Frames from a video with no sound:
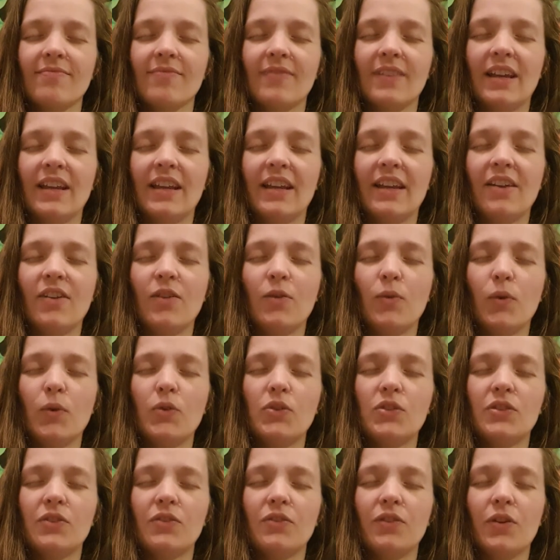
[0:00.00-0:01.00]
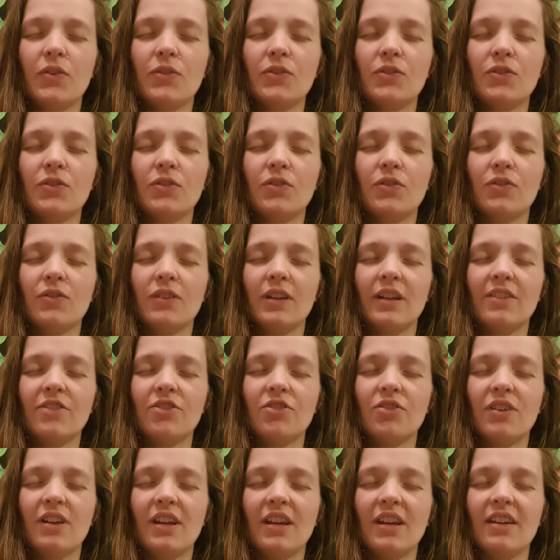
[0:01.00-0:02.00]
And in the roots of that
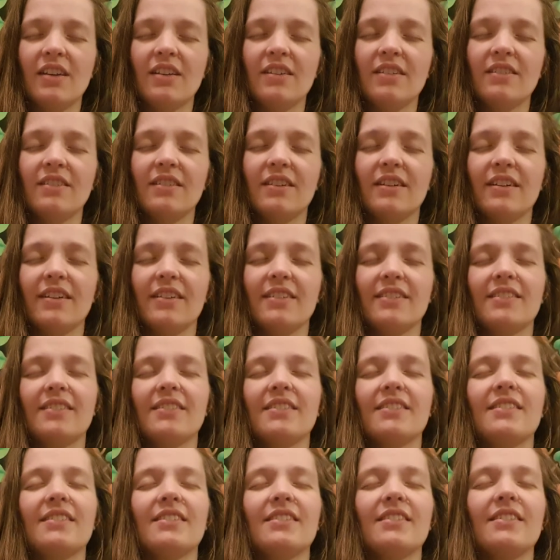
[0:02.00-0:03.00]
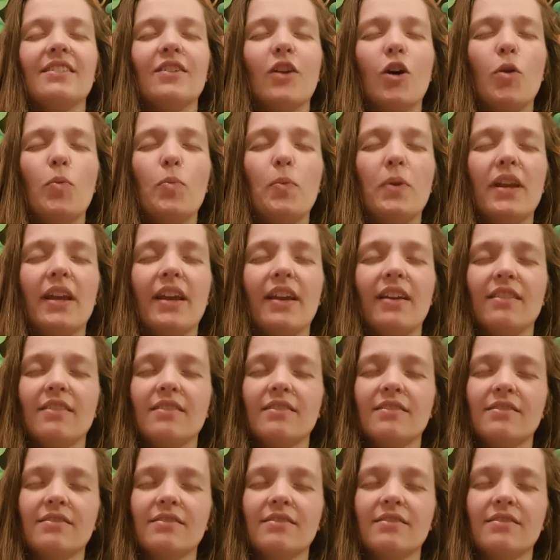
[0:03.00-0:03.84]
tree, there is an opening.